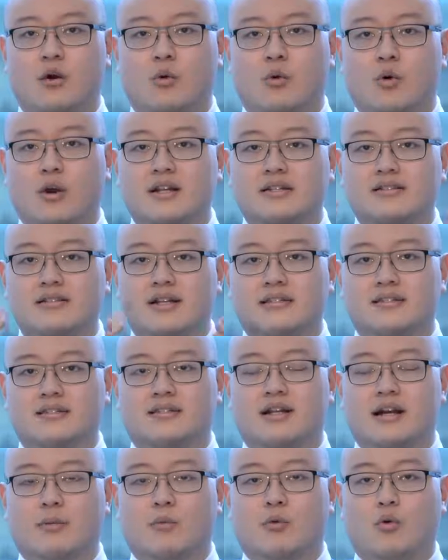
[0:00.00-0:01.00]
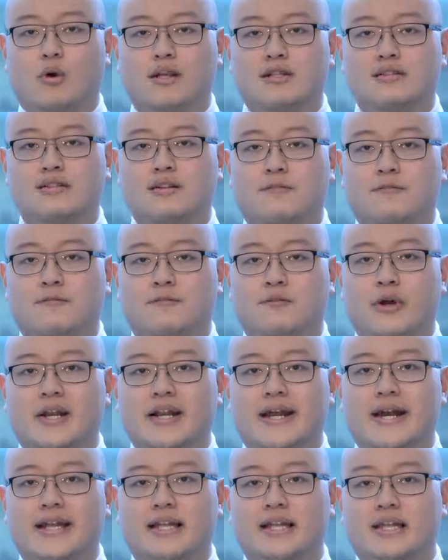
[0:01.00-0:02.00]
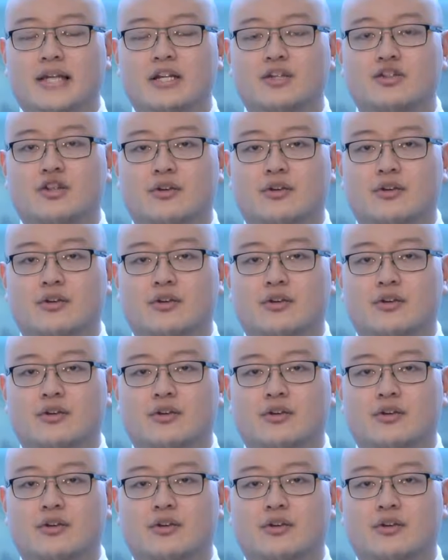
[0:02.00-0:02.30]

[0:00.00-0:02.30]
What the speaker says: What is that step? What is the front end lead